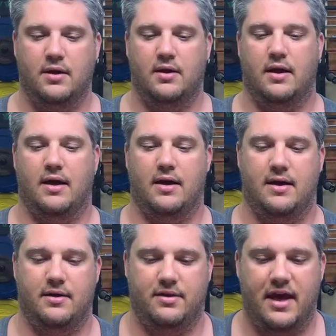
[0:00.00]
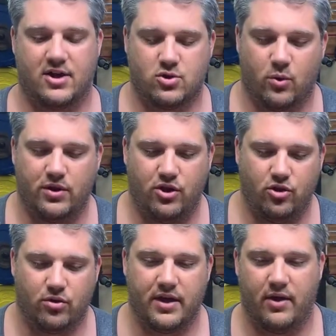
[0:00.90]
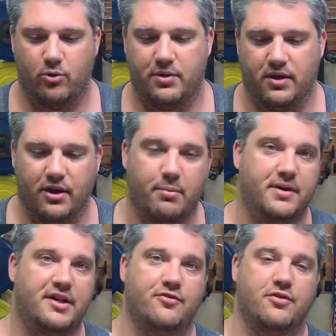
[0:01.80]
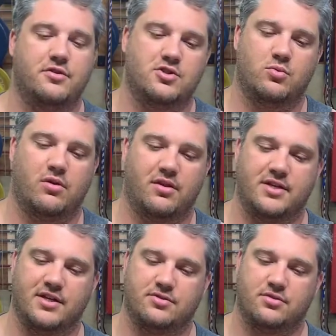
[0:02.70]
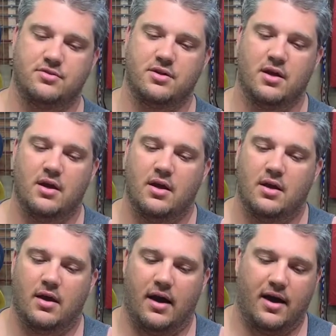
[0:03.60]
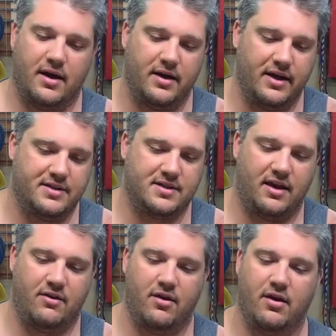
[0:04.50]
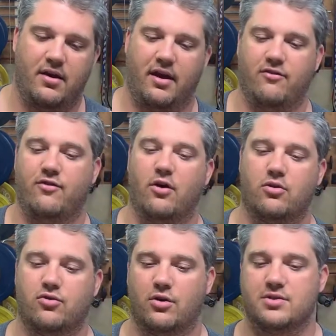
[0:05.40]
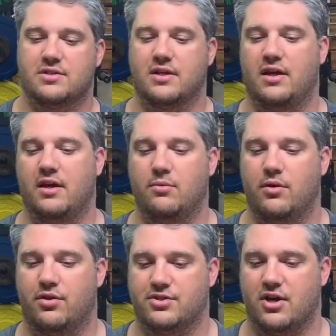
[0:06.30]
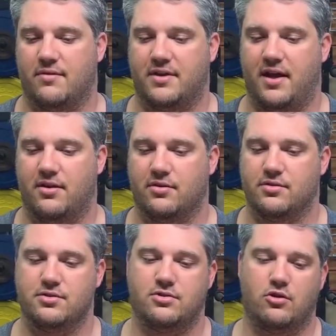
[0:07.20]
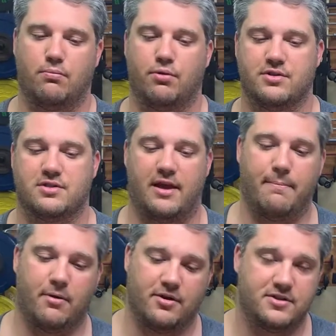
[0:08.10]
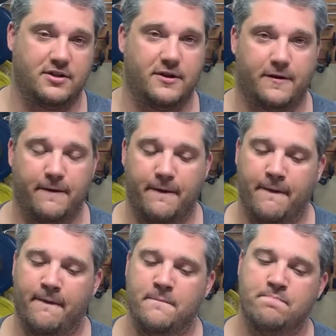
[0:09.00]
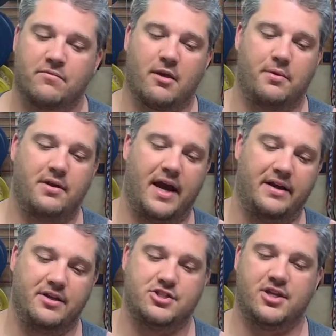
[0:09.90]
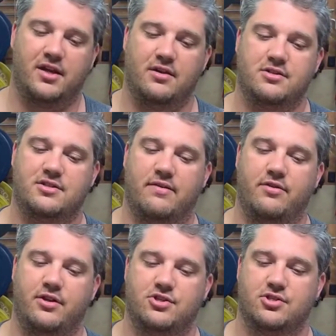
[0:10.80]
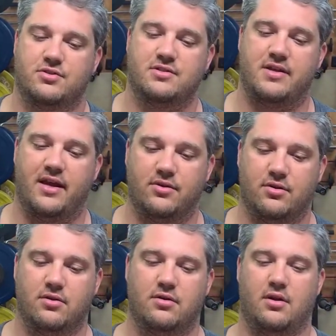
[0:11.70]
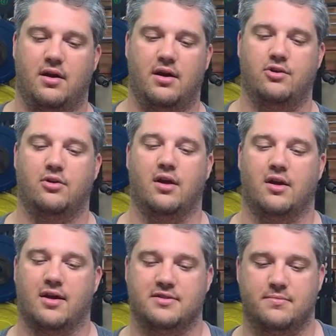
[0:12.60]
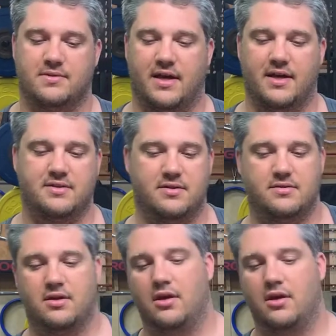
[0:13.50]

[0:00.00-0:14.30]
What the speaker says: The actual one that you'll get will be a little bit different. This is one of the testers. It's a Velcro sling with soft handles. You can put slam balls in here. Come in 9-inch, 10-inch, 7-inch standard. You can get custom sizes.